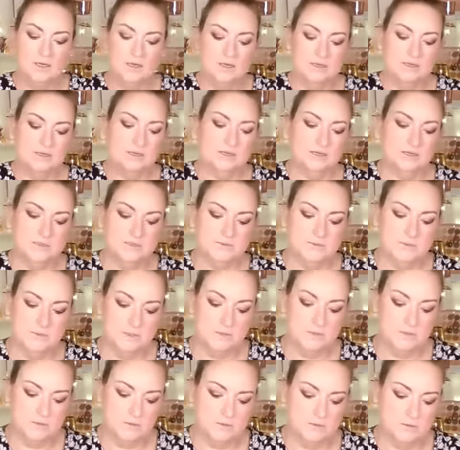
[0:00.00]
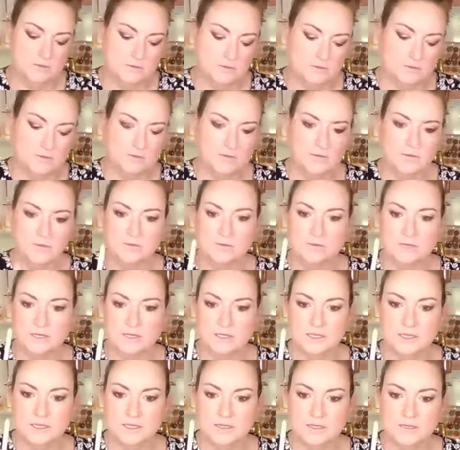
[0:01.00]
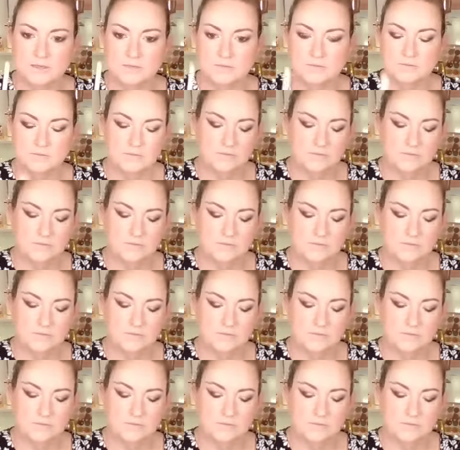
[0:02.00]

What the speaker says: Nothing's been caught. Oh, okay.